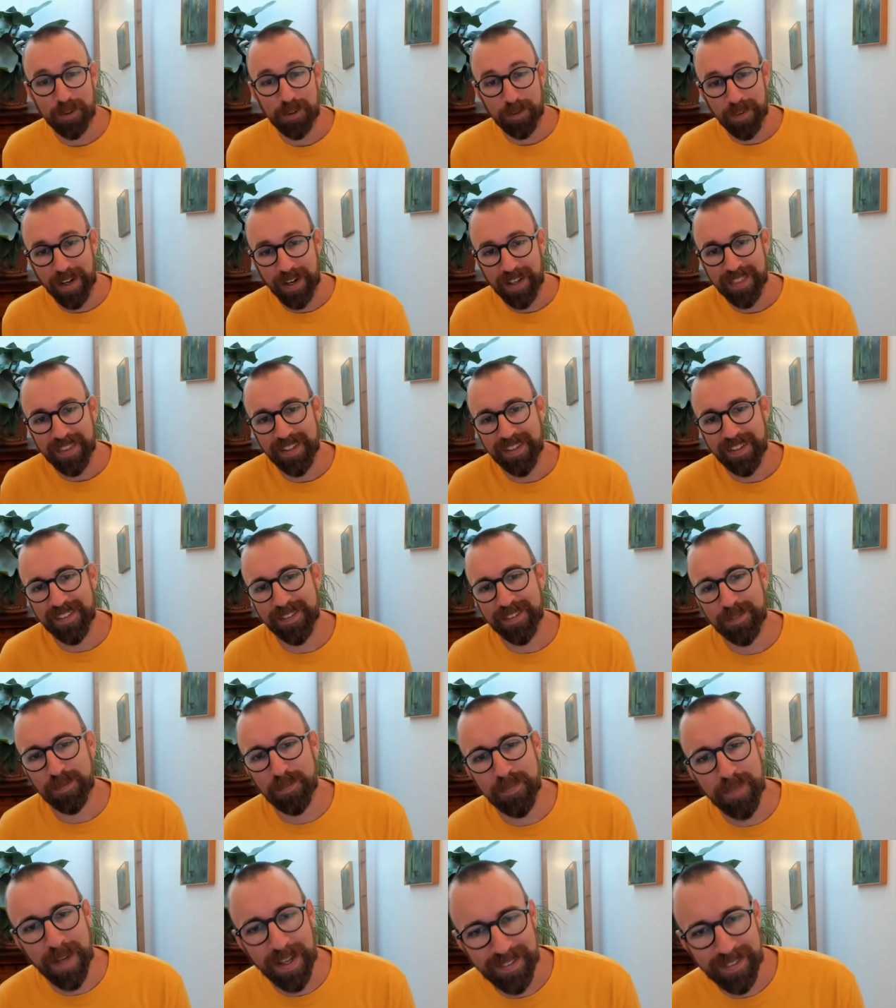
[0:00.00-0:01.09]
right that it's
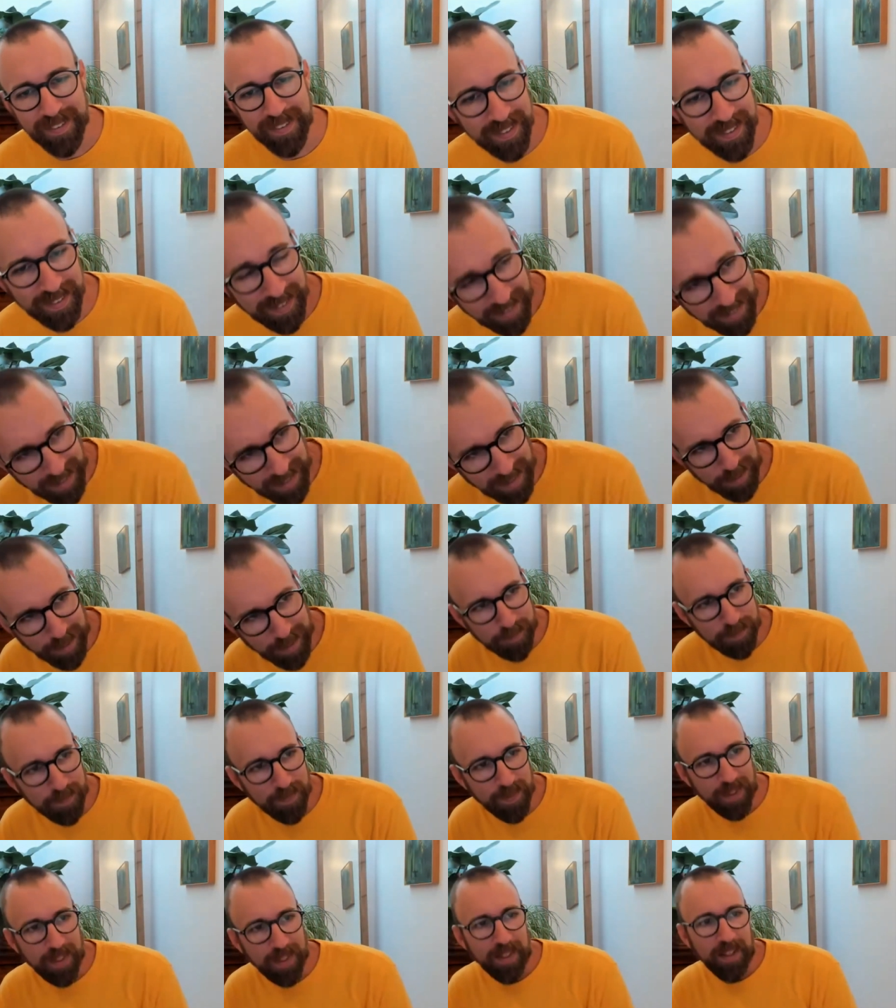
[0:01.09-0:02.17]
messy.
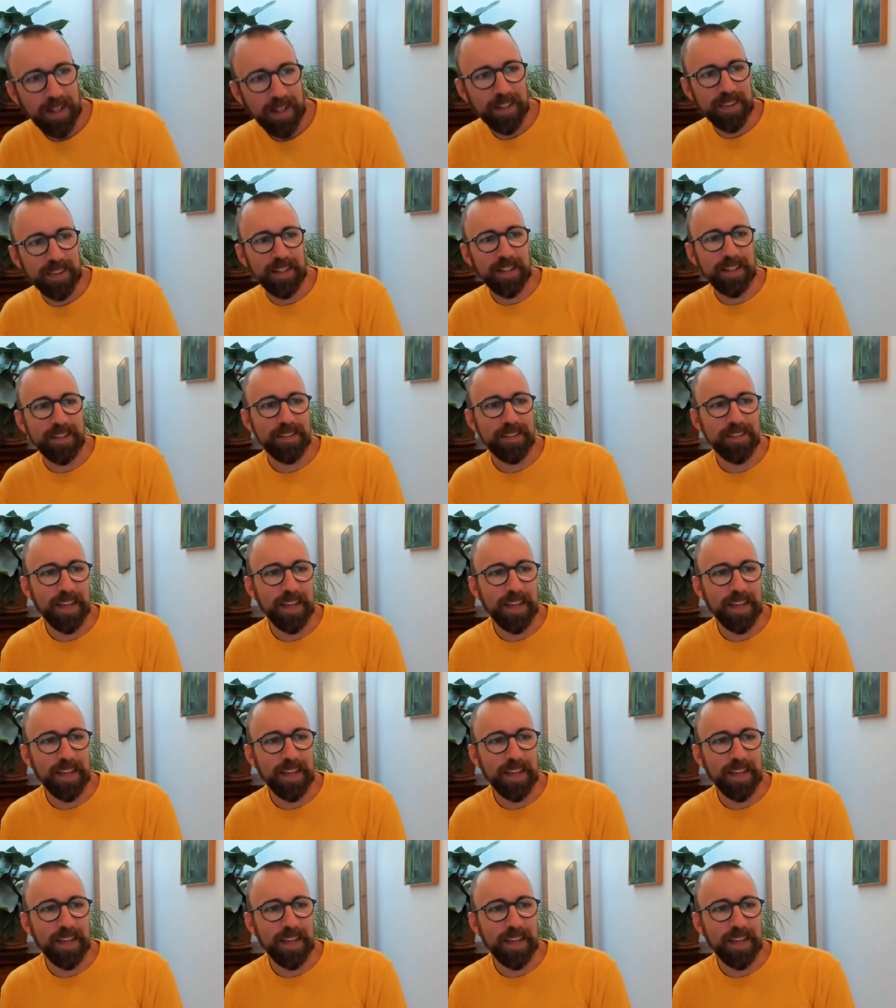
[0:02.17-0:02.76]
I think it's